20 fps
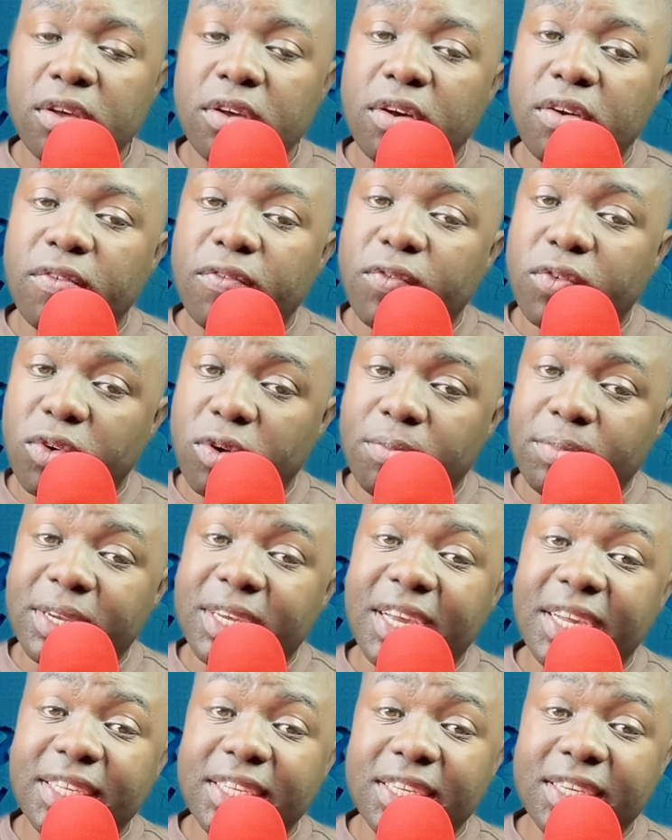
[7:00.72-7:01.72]
from
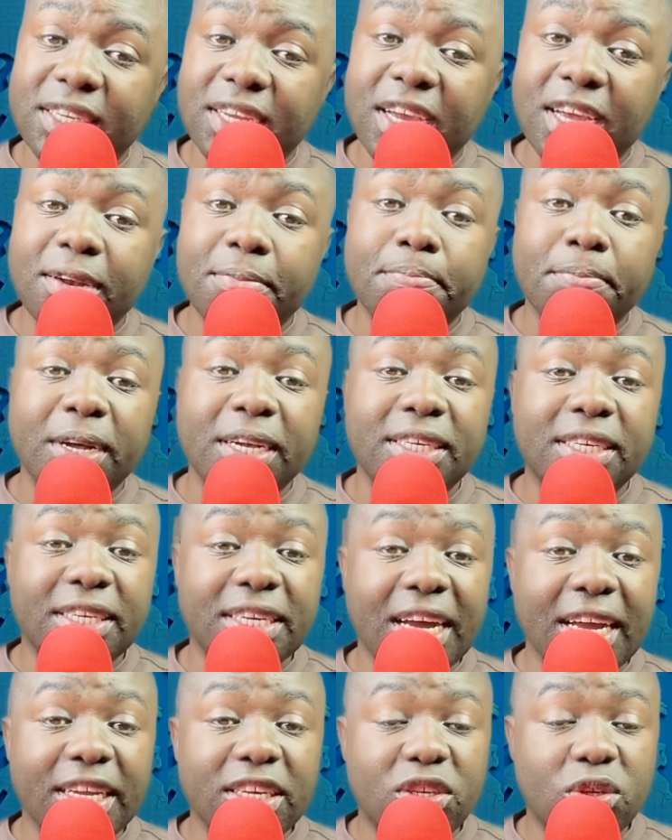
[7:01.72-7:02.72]
KZN, but
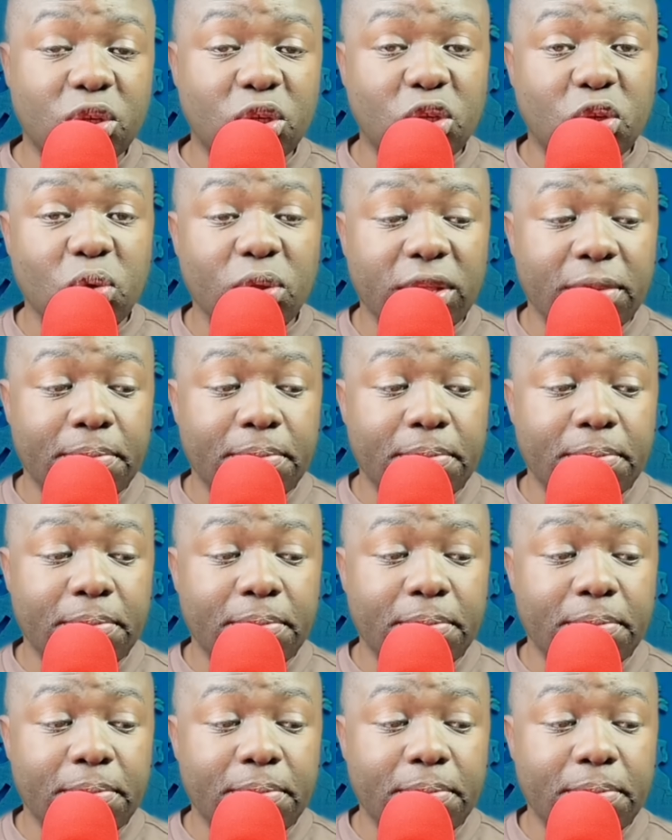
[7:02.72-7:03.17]
tried to show the